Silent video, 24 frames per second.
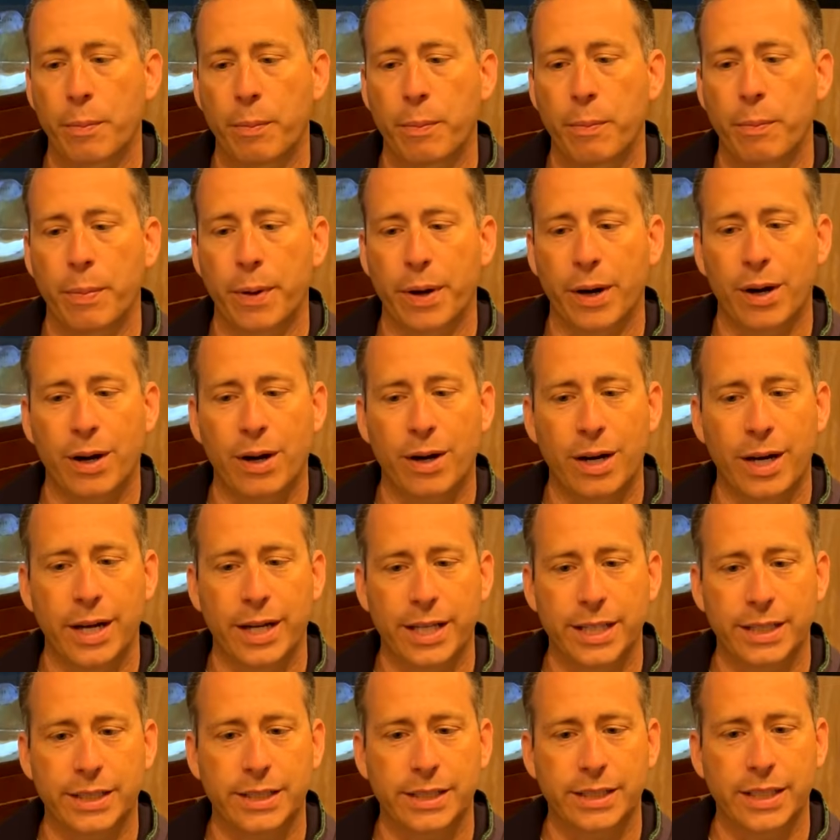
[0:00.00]
But all I
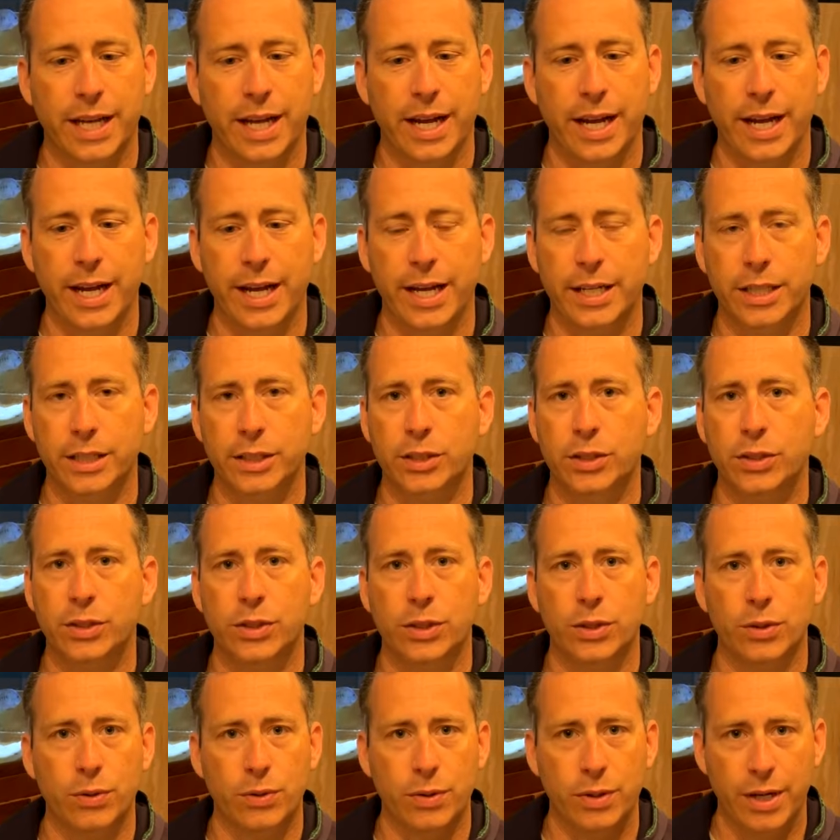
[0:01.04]
can say is
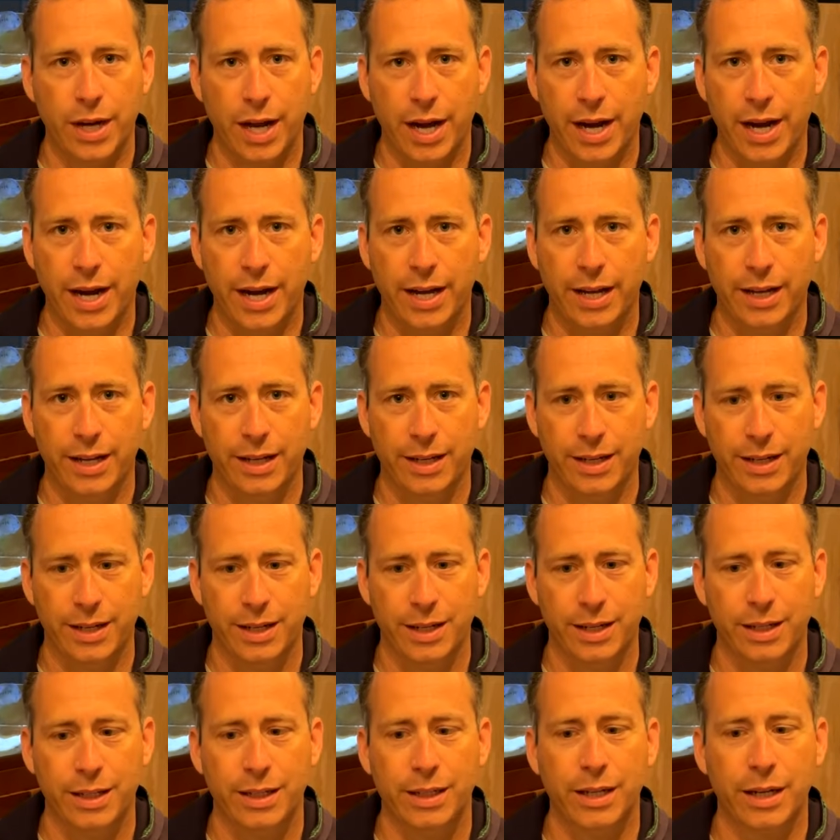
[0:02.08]
do not
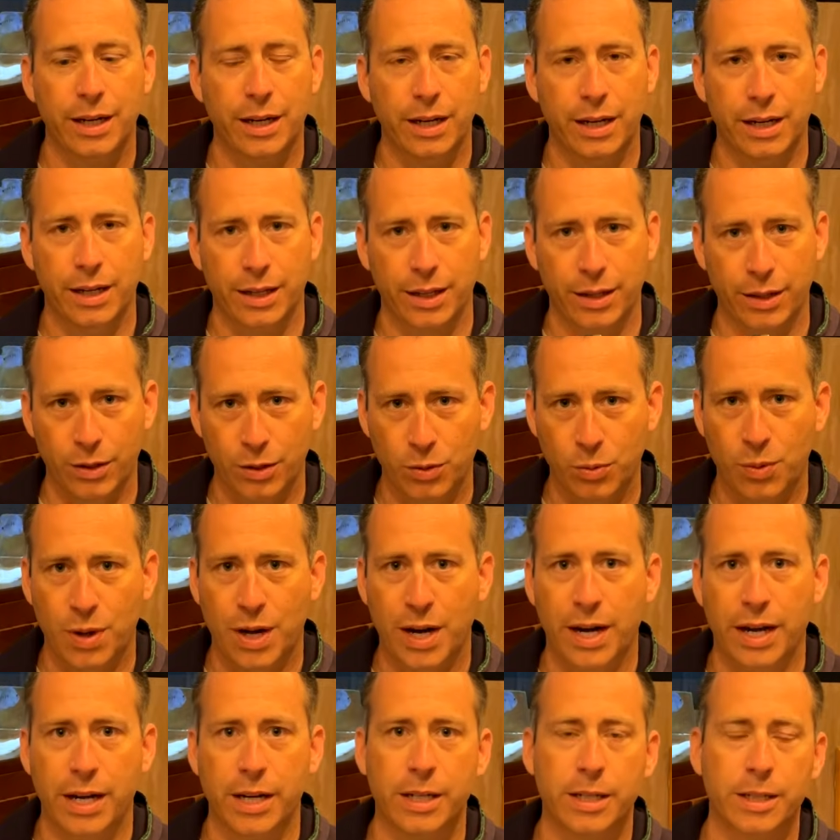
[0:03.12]
cut the
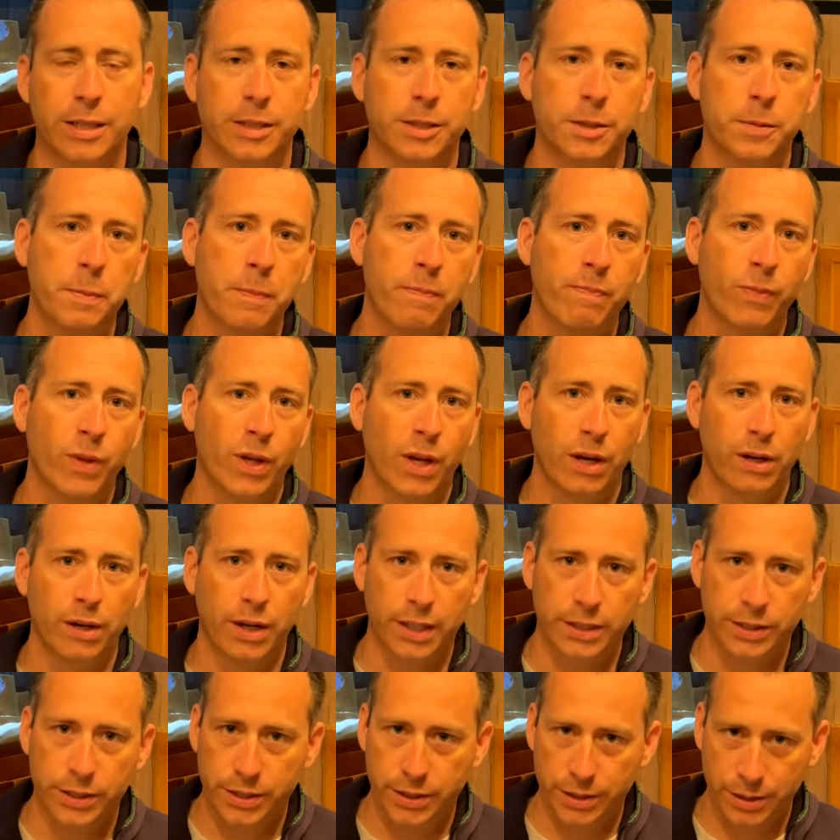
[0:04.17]
wires
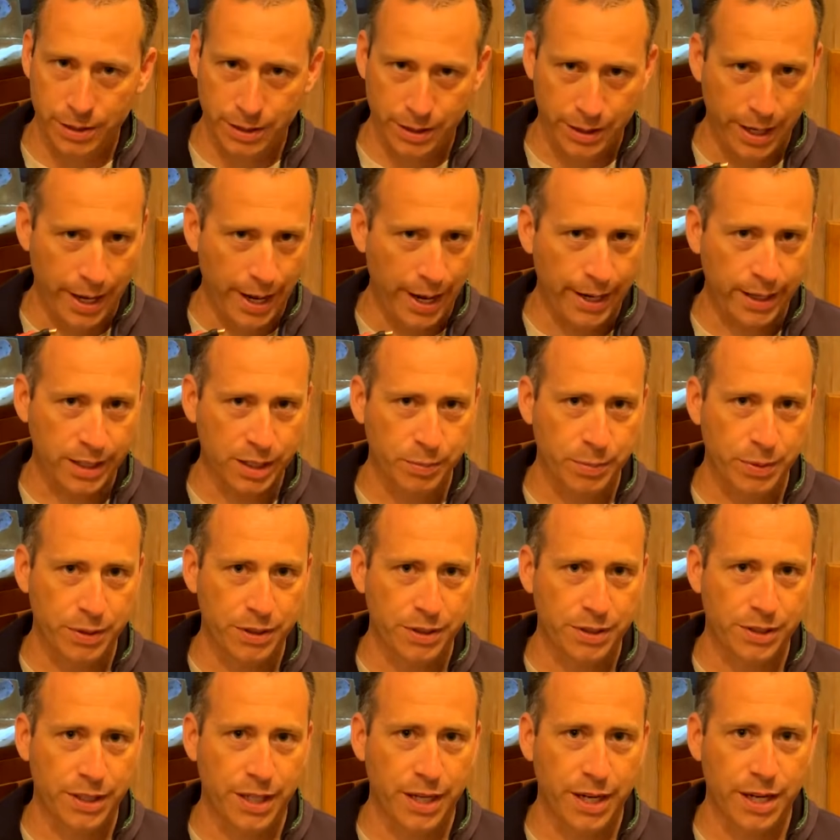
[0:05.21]
unless you're an expert
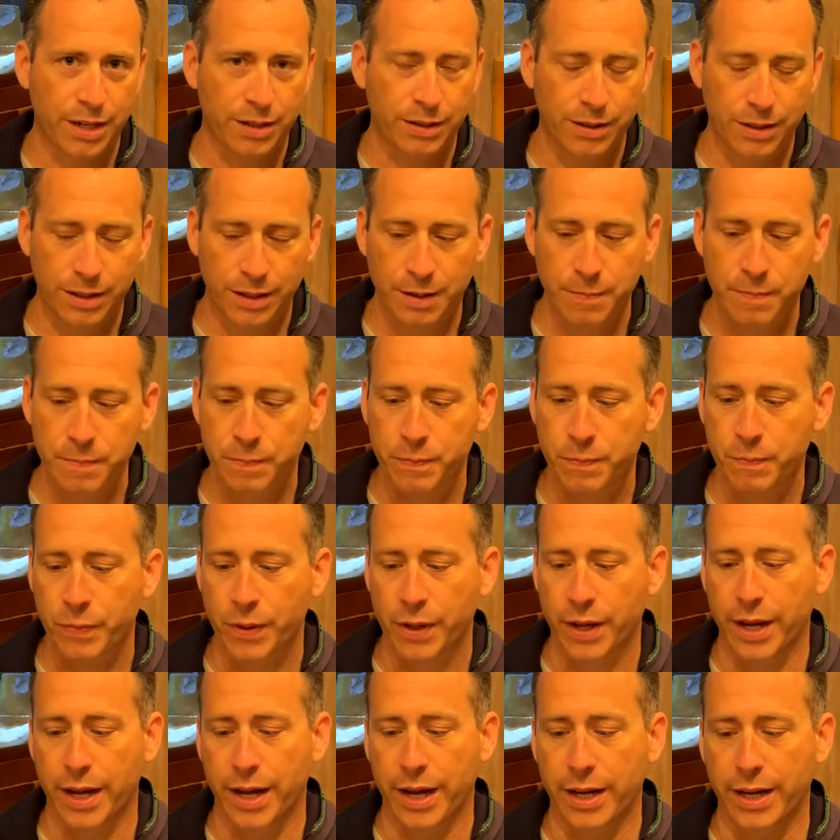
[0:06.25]
solderer
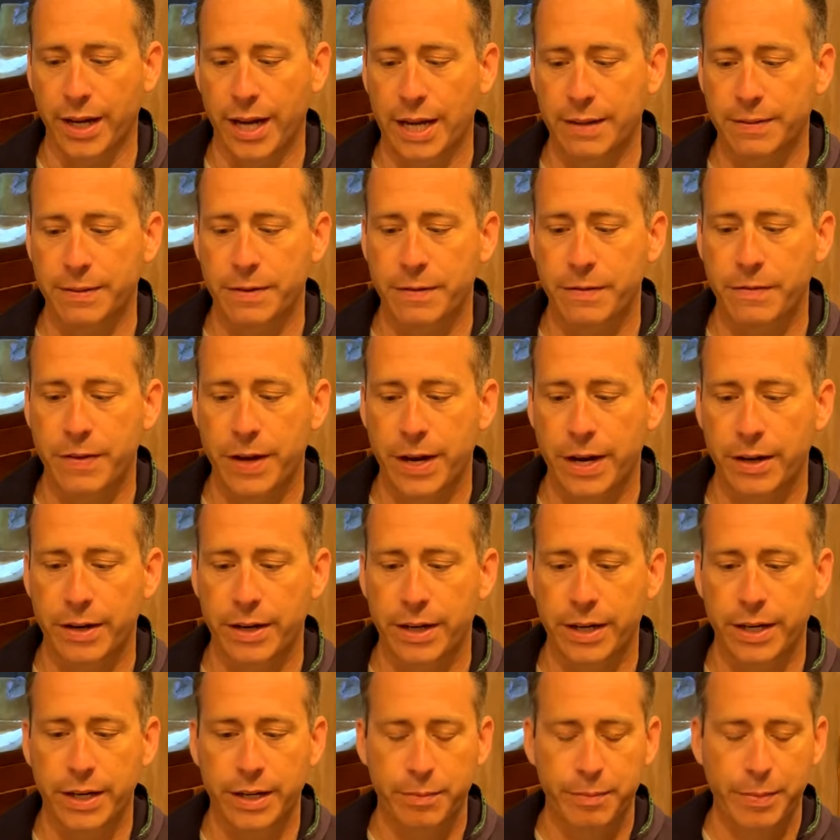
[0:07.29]
and have a very
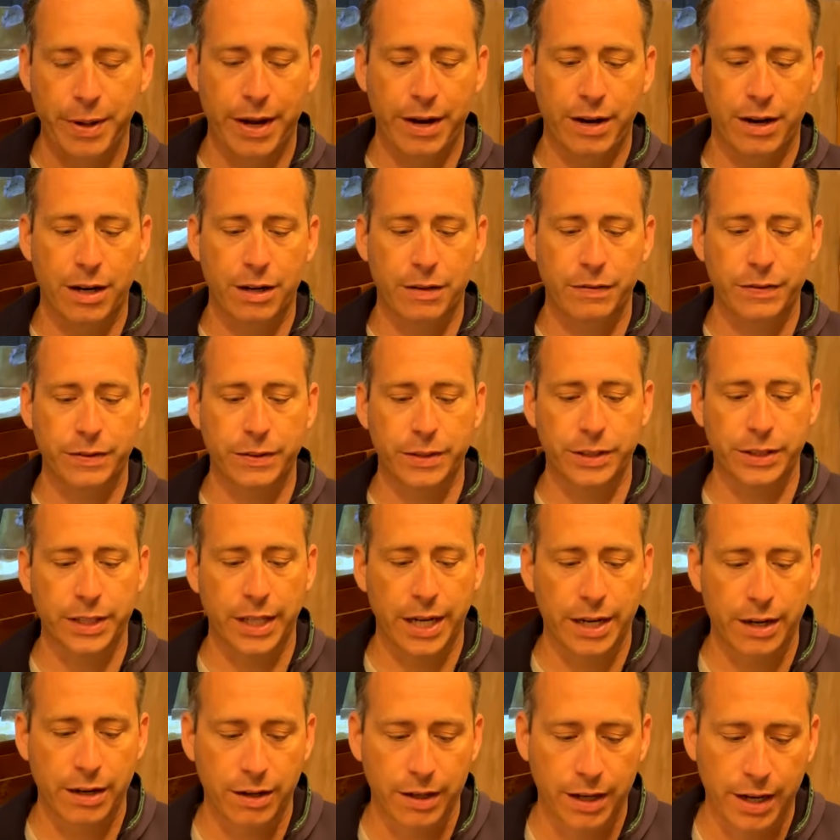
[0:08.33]
powerful
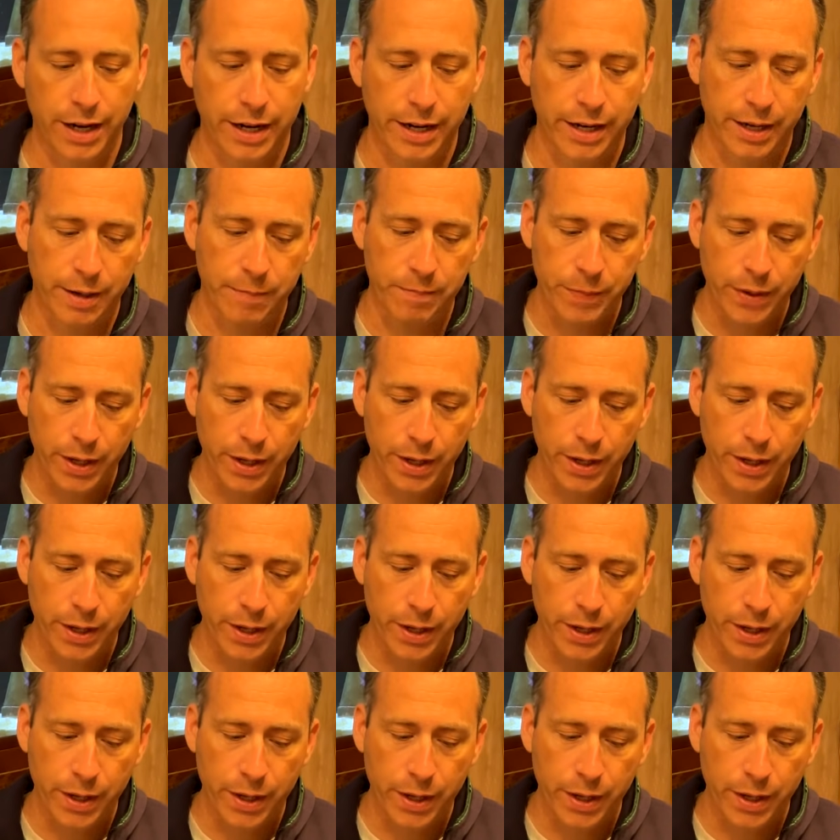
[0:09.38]
soldering iron.